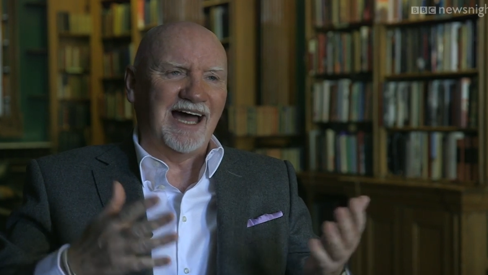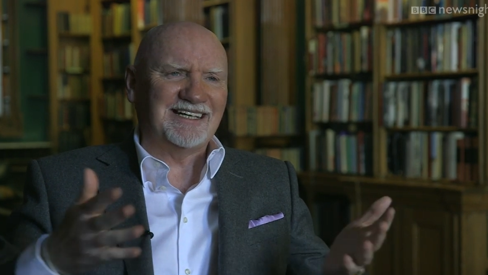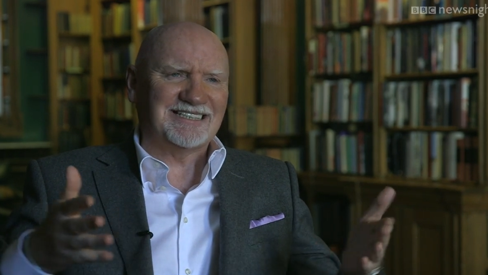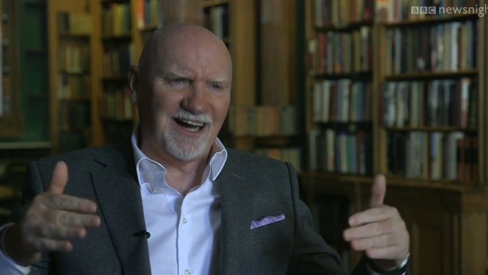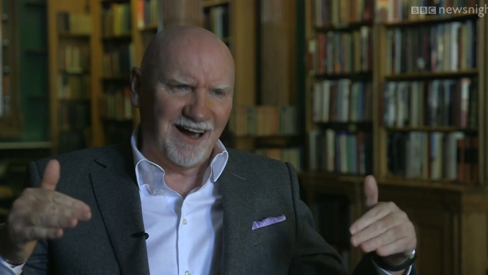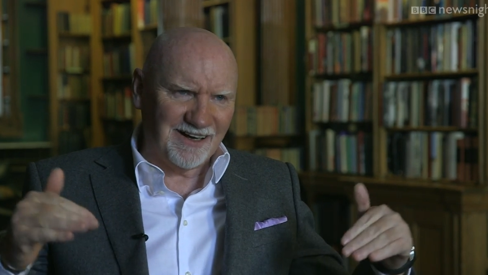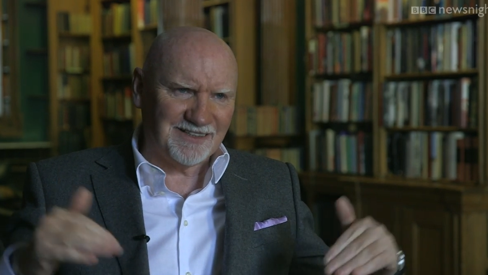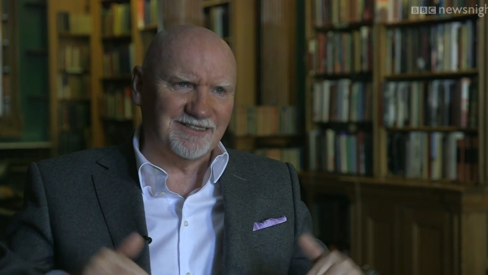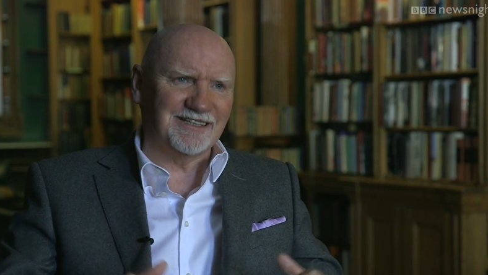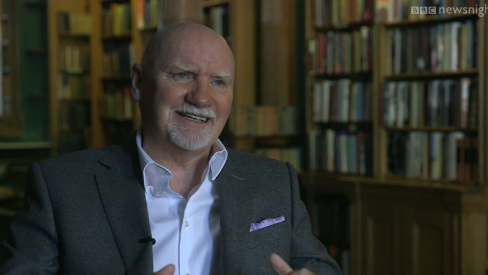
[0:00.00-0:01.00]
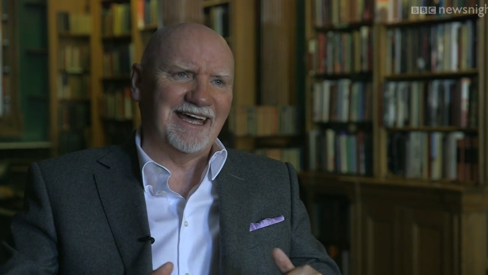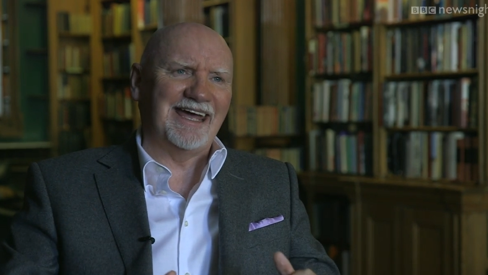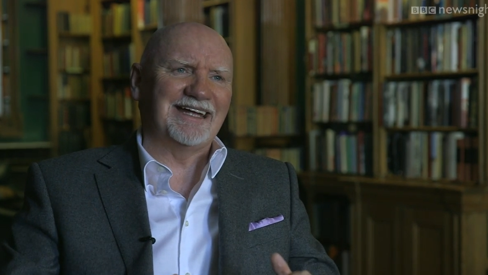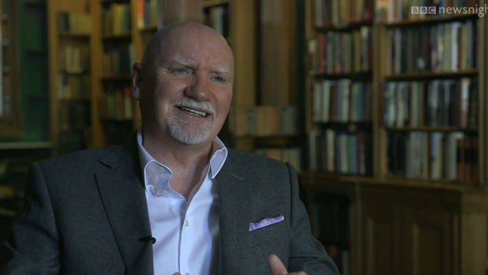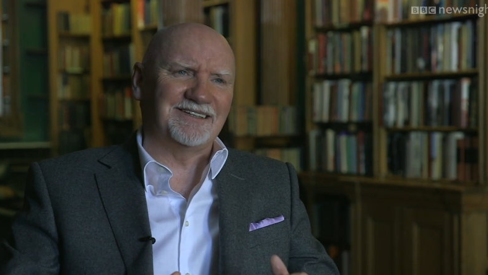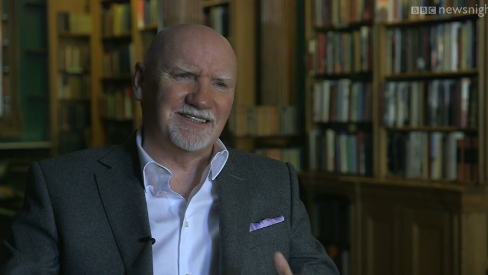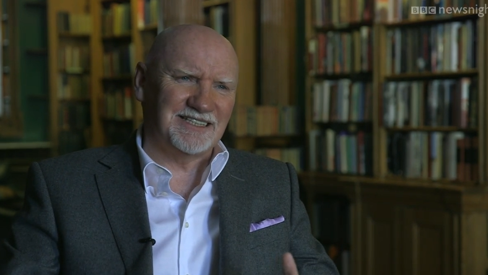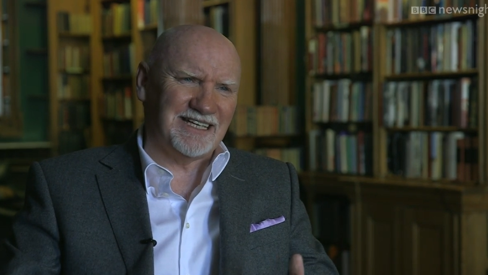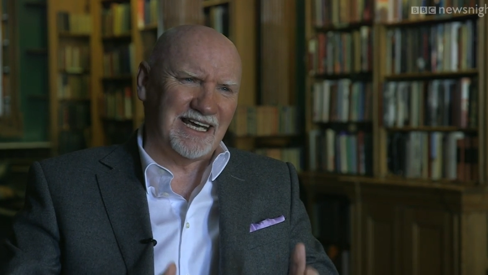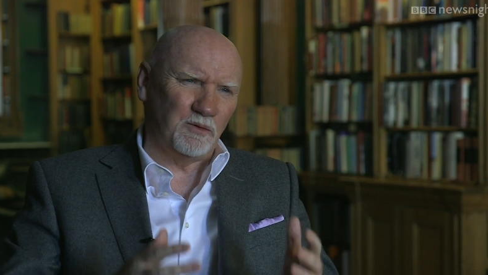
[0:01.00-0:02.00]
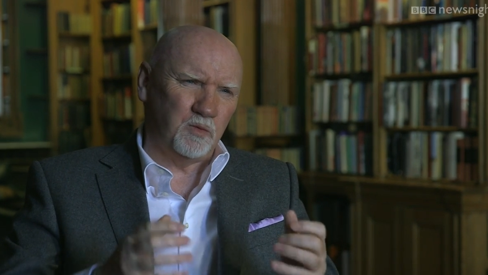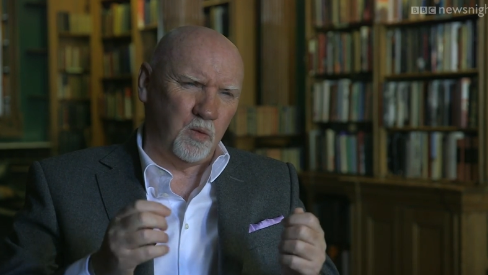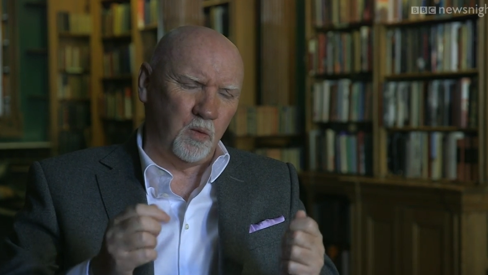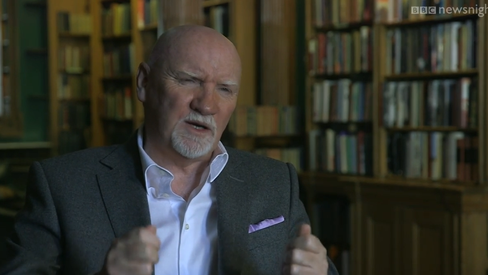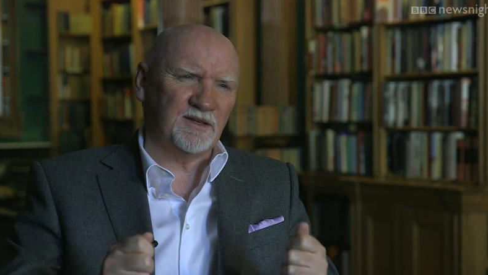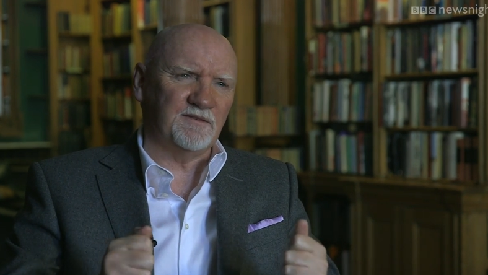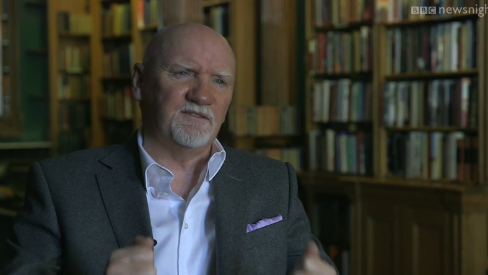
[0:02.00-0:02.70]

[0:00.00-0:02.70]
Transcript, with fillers: And it's hard to get to say, where are the